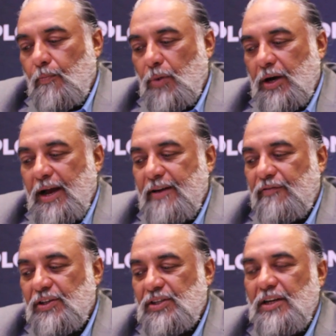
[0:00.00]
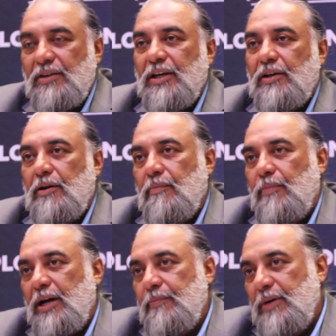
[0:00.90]
But I facilitate
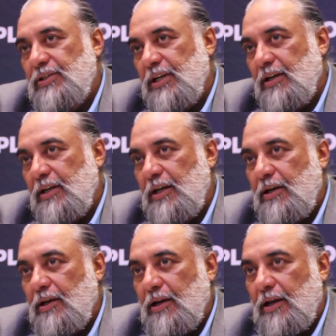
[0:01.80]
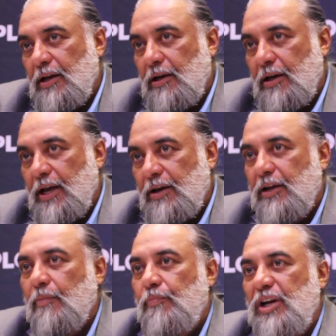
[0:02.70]
it by basically
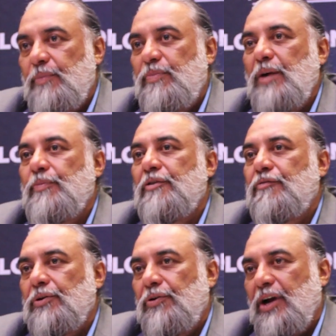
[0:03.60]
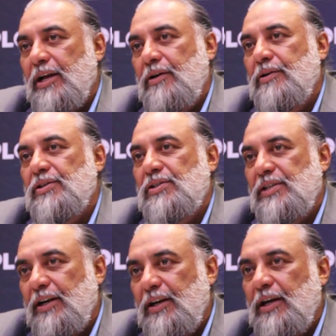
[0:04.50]
getting a prepayment for the ride,
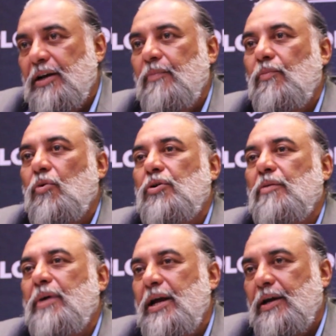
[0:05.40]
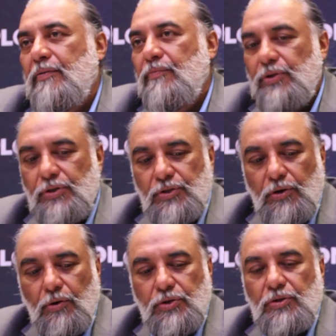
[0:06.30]
sending a motorbike which is
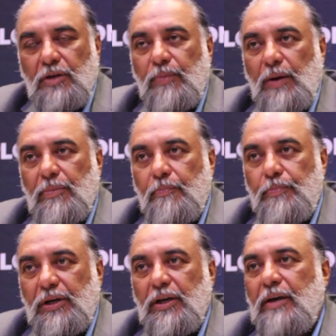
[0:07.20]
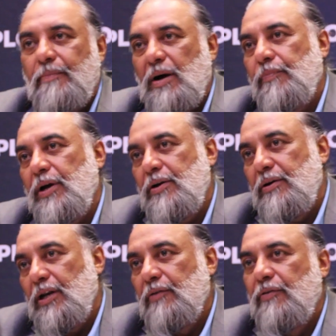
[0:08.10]
close to the plumber, picking him up
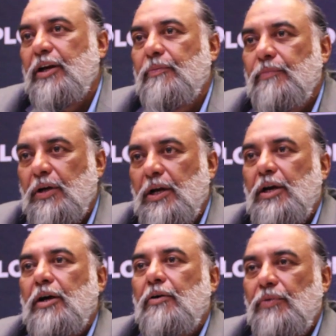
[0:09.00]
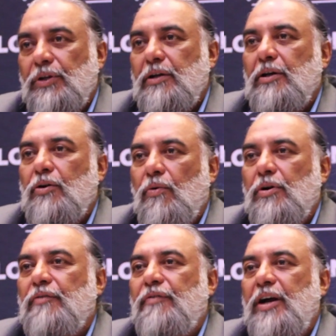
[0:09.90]
and delivering him within a
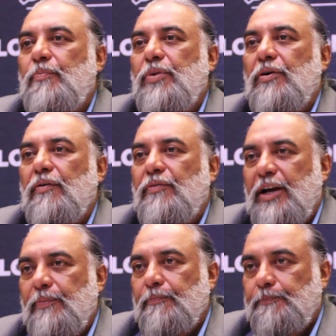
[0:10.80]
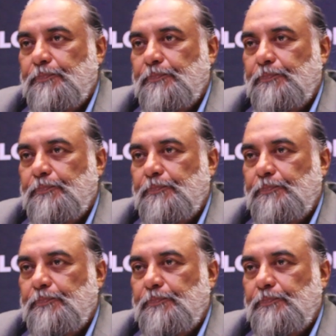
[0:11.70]
quantified period of time.